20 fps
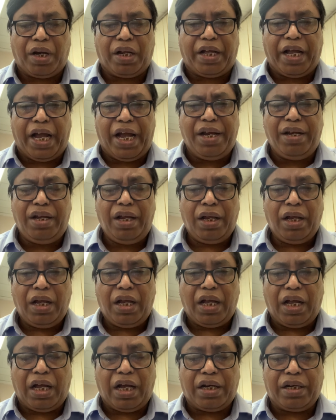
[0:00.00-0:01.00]
gain
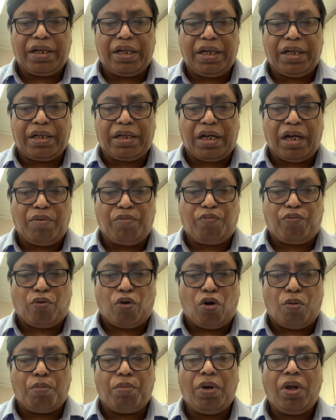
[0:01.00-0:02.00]
and income
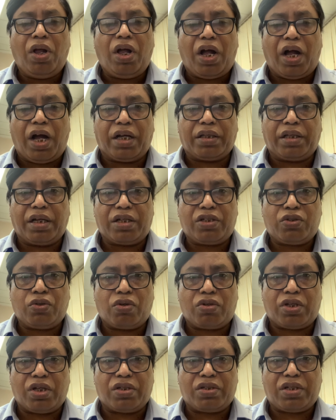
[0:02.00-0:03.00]
from other
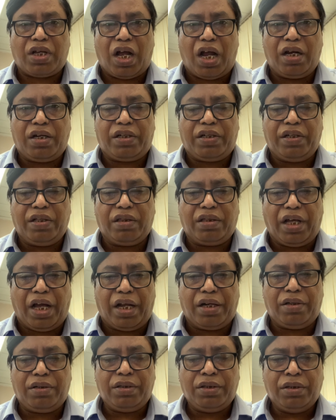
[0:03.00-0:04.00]
sources. Until
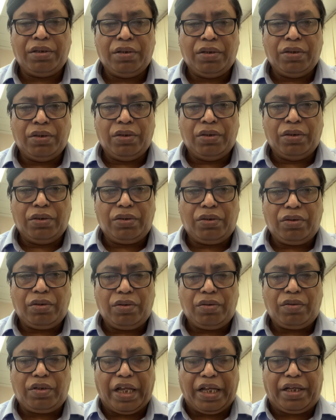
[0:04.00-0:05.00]
then,
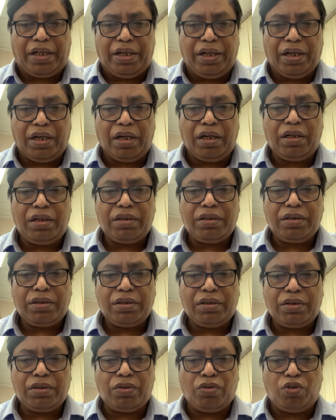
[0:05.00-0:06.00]
take care,
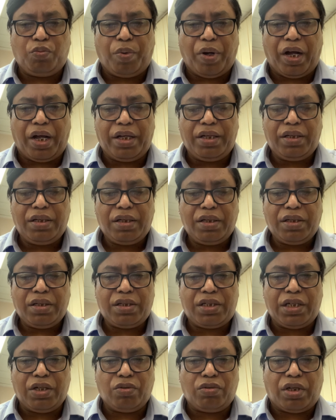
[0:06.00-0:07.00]
goodbye,
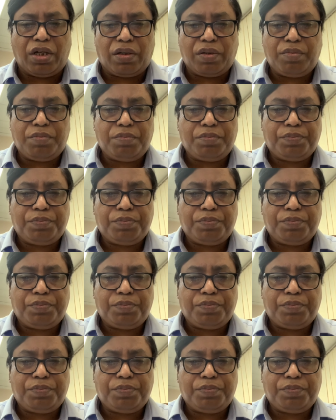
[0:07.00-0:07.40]
see you then.